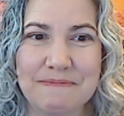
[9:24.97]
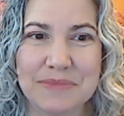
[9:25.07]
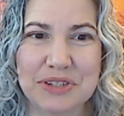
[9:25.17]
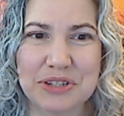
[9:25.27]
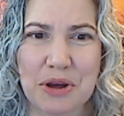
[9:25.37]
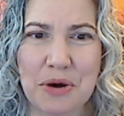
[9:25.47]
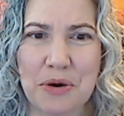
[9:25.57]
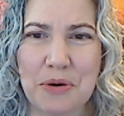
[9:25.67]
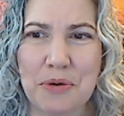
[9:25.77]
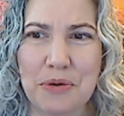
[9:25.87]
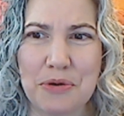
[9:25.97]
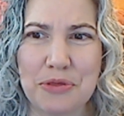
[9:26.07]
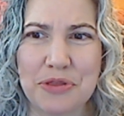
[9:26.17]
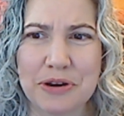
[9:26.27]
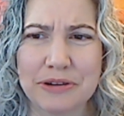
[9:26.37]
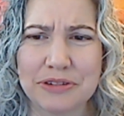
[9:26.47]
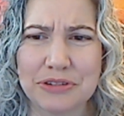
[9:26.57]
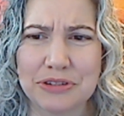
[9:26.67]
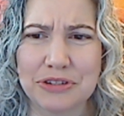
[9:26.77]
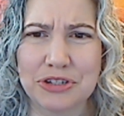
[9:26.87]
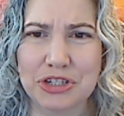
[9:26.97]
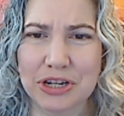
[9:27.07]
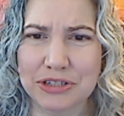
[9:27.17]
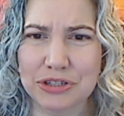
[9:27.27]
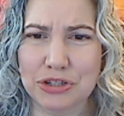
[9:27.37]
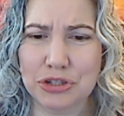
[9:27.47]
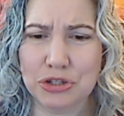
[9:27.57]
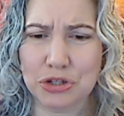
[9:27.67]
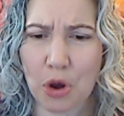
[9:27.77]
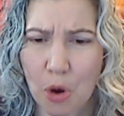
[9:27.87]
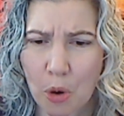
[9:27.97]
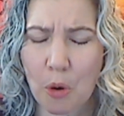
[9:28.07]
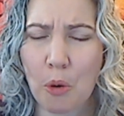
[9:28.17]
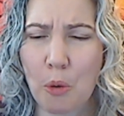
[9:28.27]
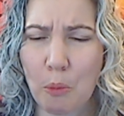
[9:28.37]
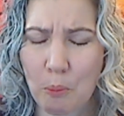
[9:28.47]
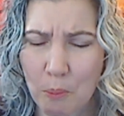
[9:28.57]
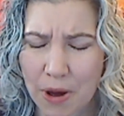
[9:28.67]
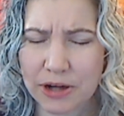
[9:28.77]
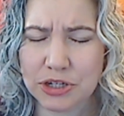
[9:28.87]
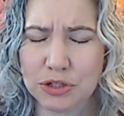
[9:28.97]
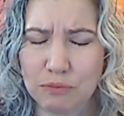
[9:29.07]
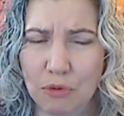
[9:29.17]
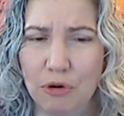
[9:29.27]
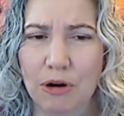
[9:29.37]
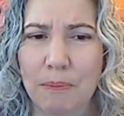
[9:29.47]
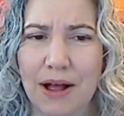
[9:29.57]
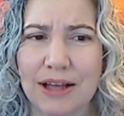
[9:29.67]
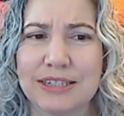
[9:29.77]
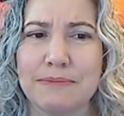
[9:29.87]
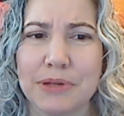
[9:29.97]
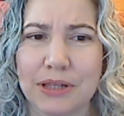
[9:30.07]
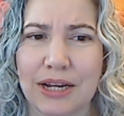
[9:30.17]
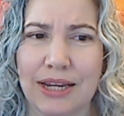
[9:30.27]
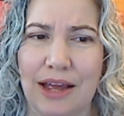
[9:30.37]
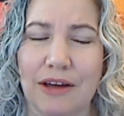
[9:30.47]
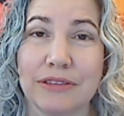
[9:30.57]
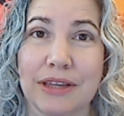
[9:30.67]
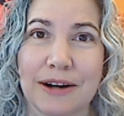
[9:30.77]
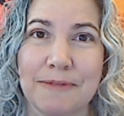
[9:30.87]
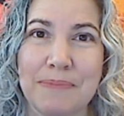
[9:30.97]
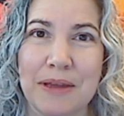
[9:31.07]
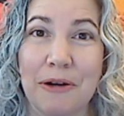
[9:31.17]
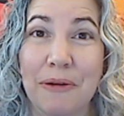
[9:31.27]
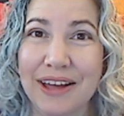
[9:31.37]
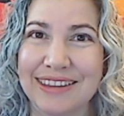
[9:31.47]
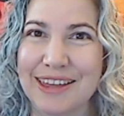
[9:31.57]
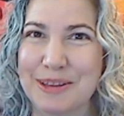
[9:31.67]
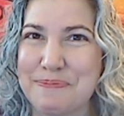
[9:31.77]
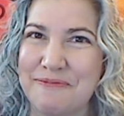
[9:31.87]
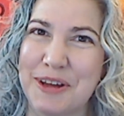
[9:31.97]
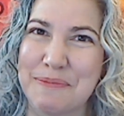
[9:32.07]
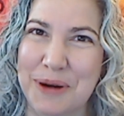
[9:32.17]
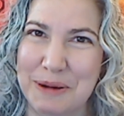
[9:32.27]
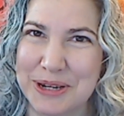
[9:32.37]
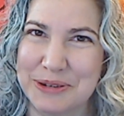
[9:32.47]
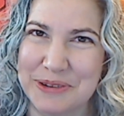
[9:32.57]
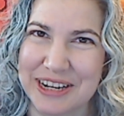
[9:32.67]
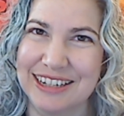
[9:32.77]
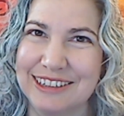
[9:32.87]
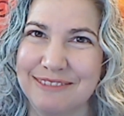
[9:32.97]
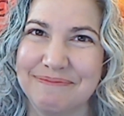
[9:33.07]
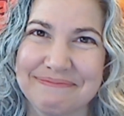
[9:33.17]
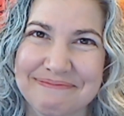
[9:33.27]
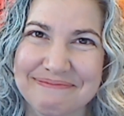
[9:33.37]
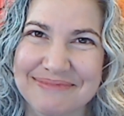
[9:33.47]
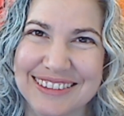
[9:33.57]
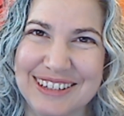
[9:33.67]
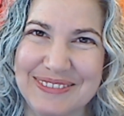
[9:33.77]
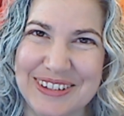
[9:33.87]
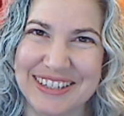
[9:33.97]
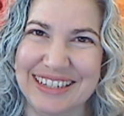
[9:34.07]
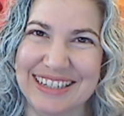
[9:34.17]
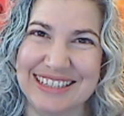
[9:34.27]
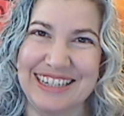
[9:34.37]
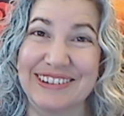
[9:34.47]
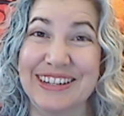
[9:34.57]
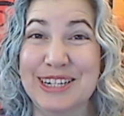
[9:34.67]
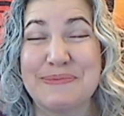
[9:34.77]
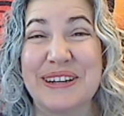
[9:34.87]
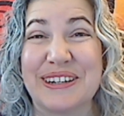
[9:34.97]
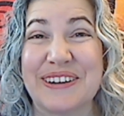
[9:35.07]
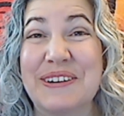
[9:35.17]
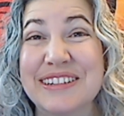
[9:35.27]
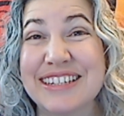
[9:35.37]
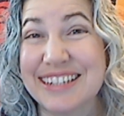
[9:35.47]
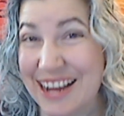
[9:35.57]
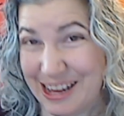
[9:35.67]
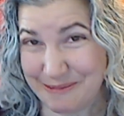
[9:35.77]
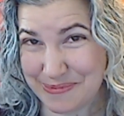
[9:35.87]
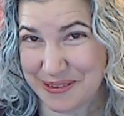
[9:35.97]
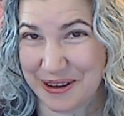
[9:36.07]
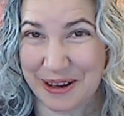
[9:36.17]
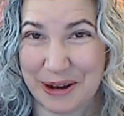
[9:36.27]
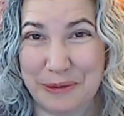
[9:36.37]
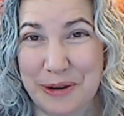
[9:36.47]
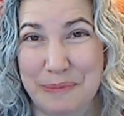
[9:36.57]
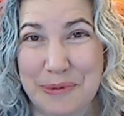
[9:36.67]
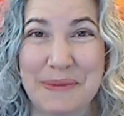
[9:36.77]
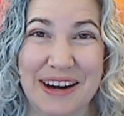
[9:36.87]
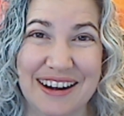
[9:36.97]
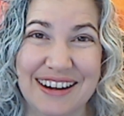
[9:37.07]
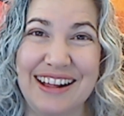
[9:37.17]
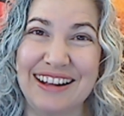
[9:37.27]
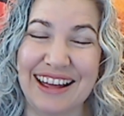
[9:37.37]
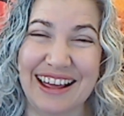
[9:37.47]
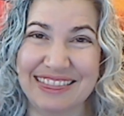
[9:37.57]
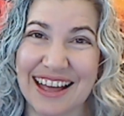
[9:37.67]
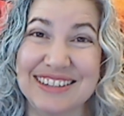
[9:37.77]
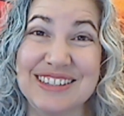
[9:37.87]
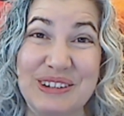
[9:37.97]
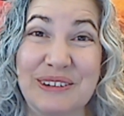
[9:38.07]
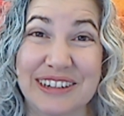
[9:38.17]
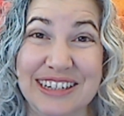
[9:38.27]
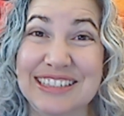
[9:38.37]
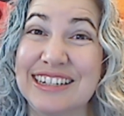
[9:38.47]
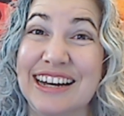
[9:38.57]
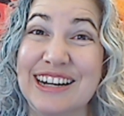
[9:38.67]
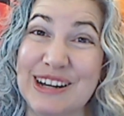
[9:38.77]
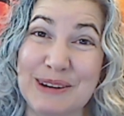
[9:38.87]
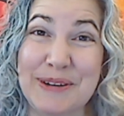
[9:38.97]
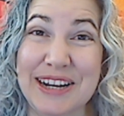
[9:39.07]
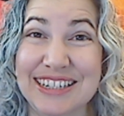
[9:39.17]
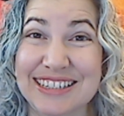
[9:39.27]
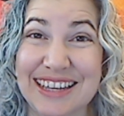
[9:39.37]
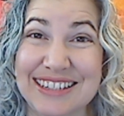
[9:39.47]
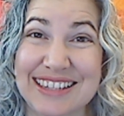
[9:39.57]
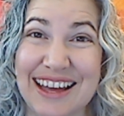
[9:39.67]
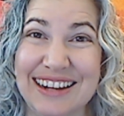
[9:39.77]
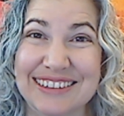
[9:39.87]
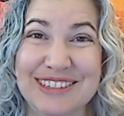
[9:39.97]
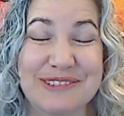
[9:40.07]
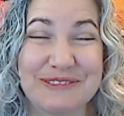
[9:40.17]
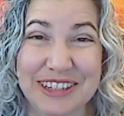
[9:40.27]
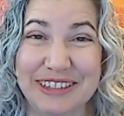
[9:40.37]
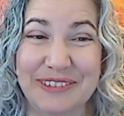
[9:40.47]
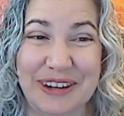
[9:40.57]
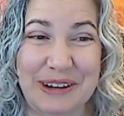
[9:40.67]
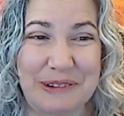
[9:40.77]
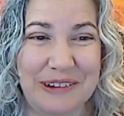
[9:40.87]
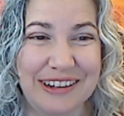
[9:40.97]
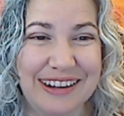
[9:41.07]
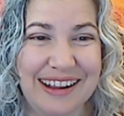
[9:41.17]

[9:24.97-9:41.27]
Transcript: So there's just so much more possibility out there. Oh, and the other fun part about doing new music is that you get to put your own stamp on a world premiere. Like, that's yours. Nobody else gets that. It's really very cool.